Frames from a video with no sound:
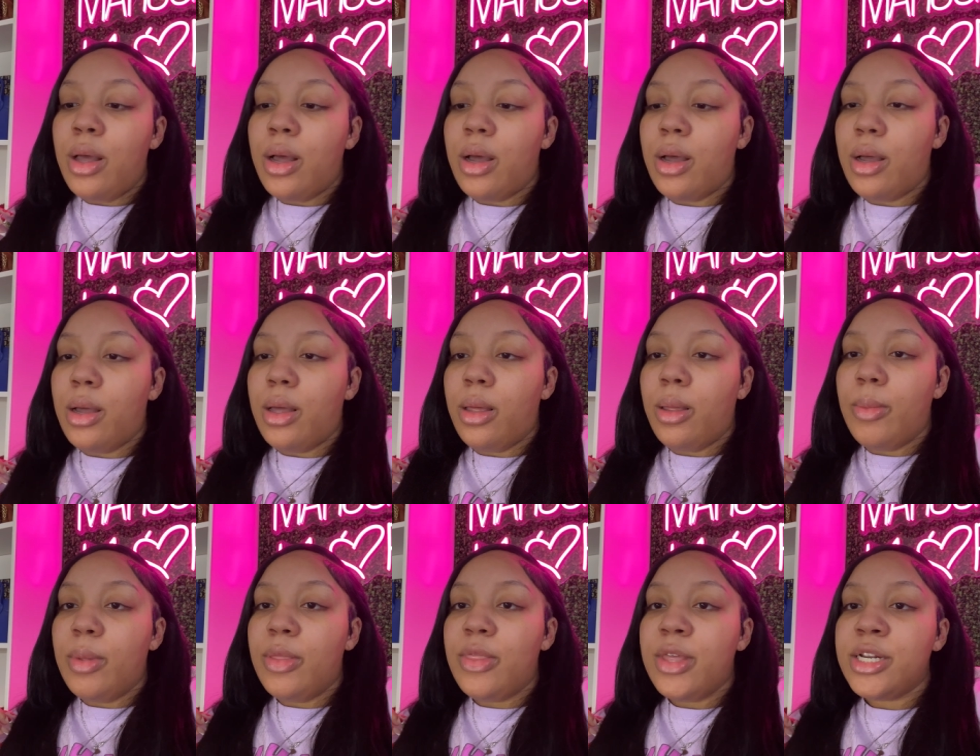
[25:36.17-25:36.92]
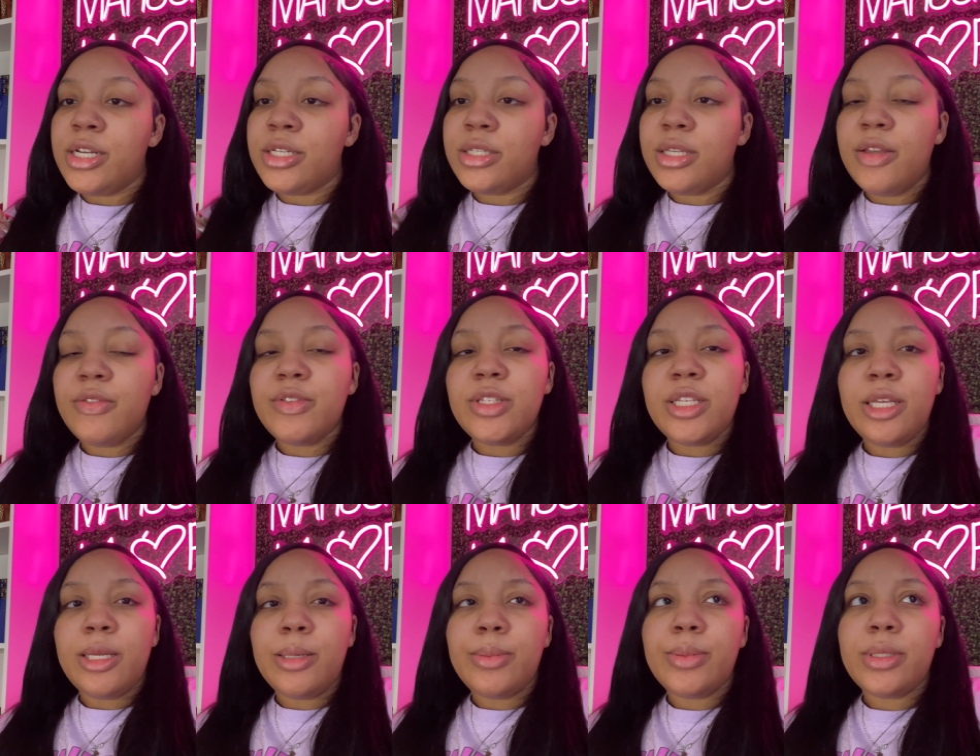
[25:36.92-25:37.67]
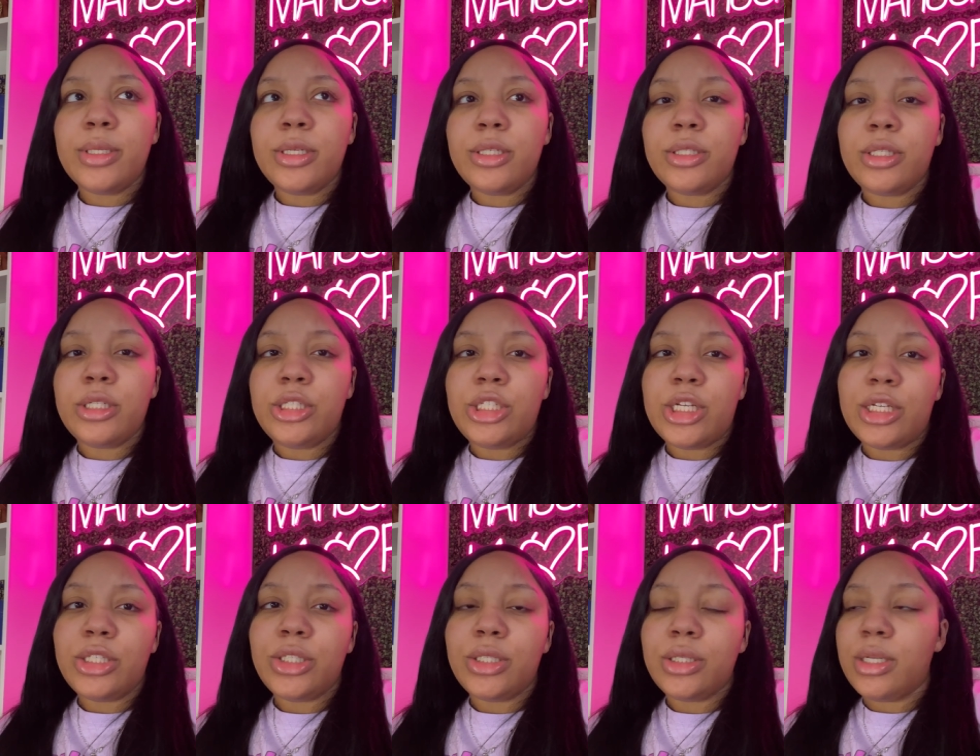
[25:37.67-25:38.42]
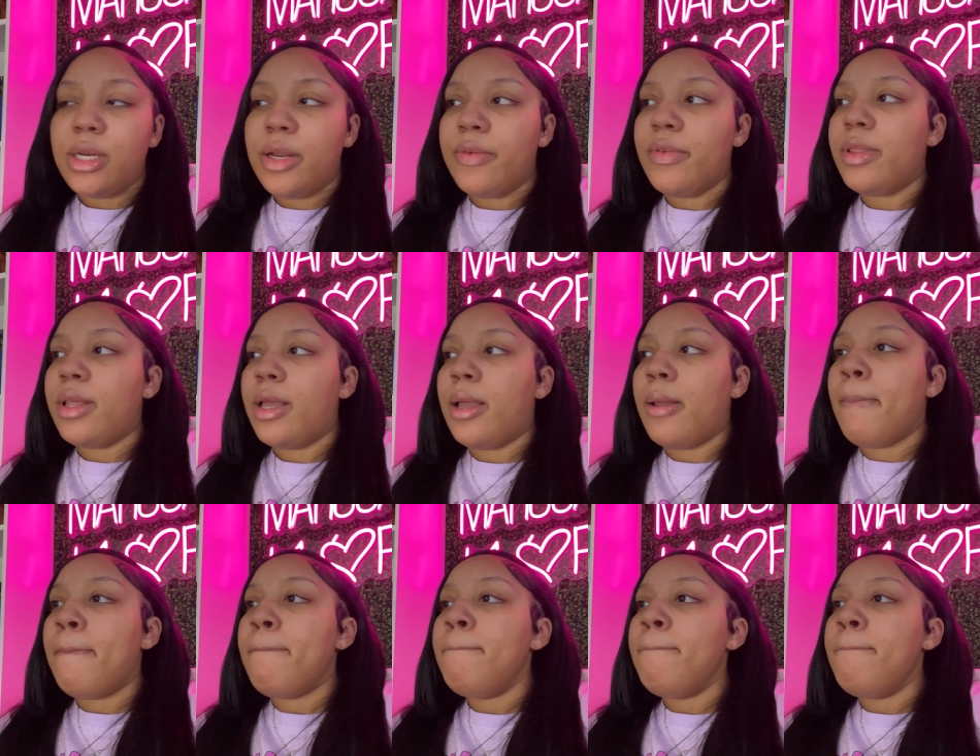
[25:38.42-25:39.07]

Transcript: Um, and they just give tips and suggestions and everything